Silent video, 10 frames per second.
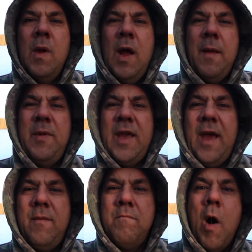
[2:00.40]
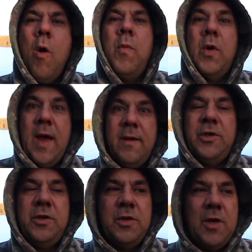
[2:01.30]
and they've been getting multiple
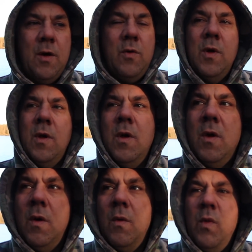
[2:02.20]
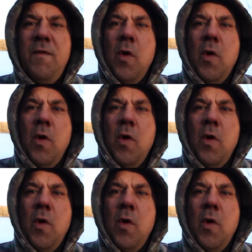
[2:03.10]
catches. So we've